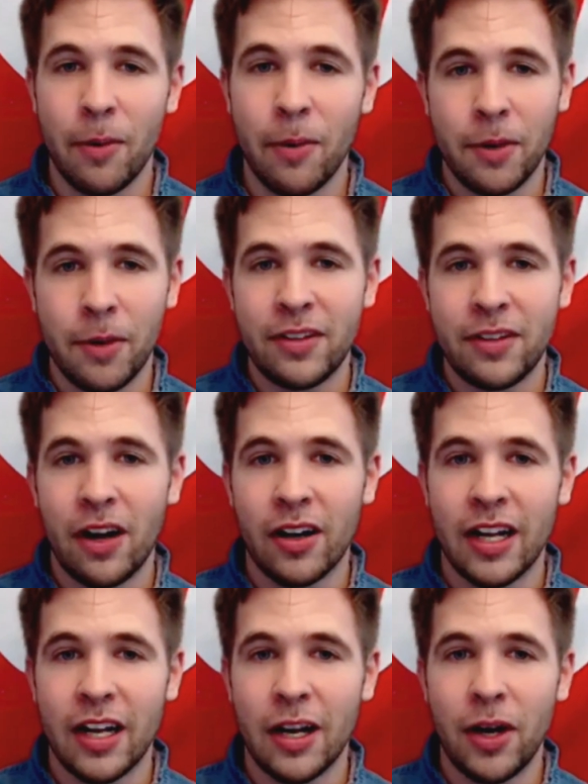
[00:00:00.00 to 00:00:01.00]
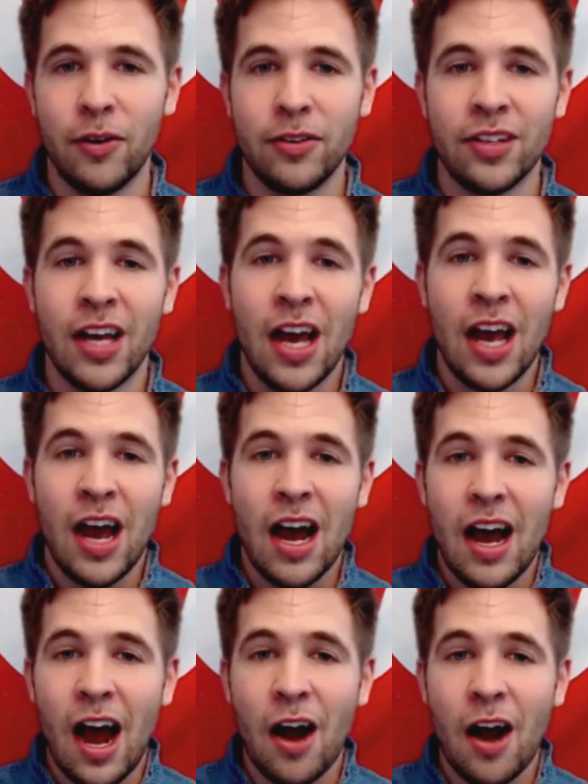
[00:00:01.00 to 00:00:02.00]
We're going to be talking about
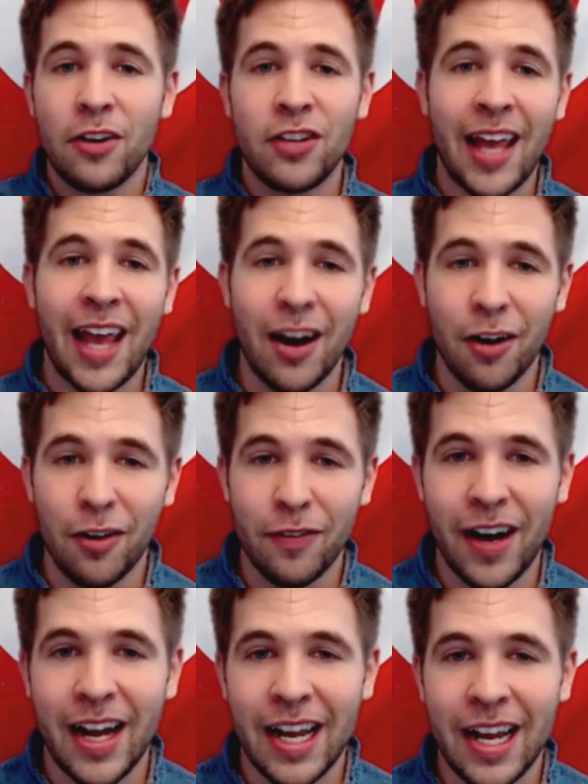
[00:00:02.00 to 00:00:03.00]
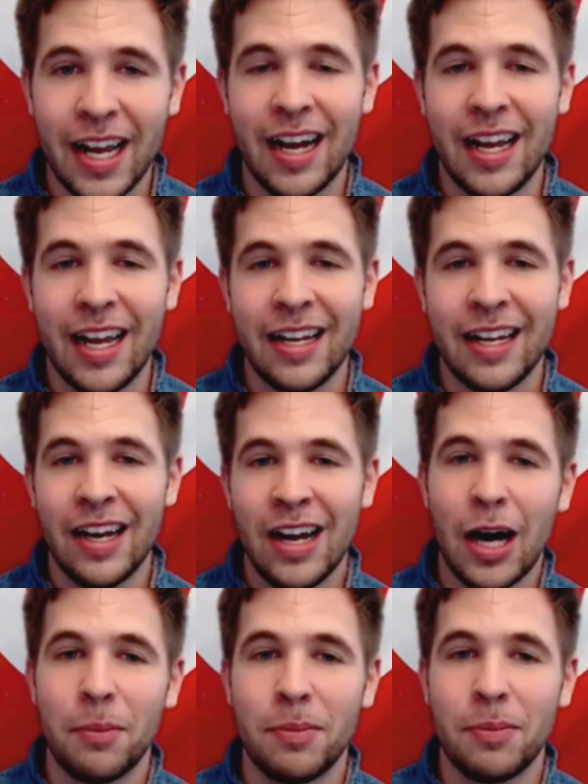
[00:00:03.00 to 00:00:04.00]
our terrifying hike
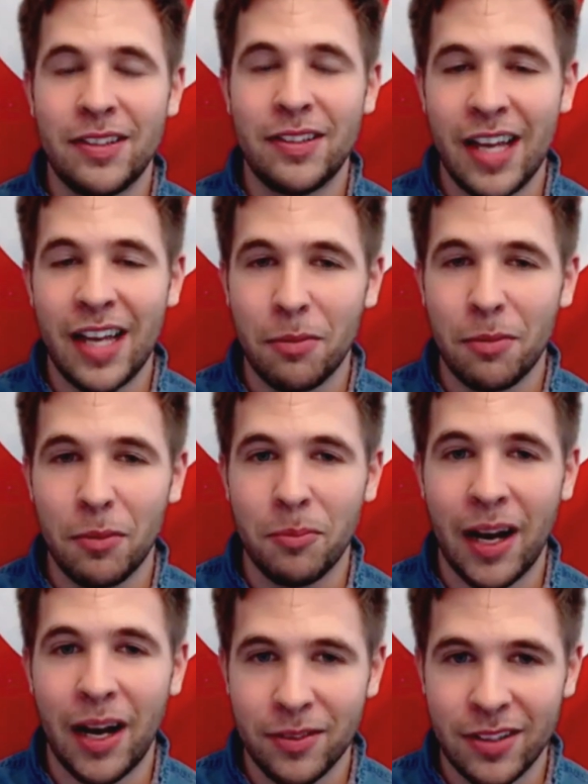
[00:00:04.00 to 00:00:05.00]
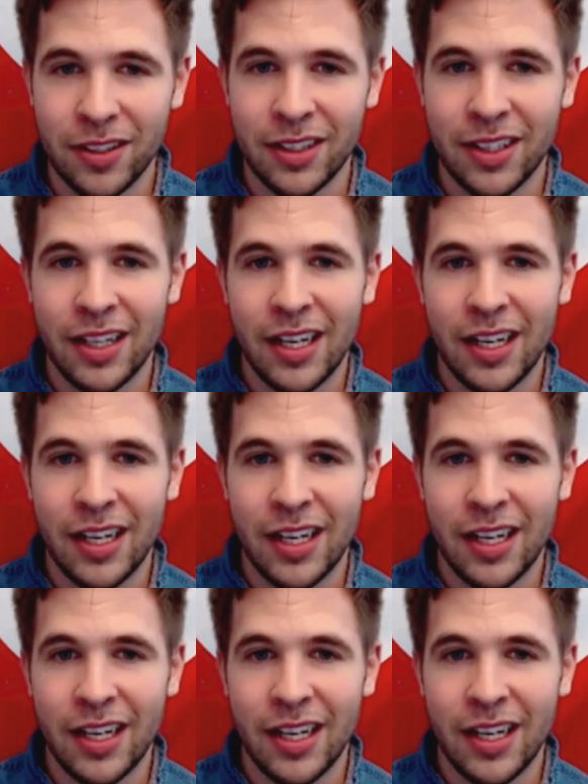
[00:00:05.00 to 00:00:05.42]
up Table Mountain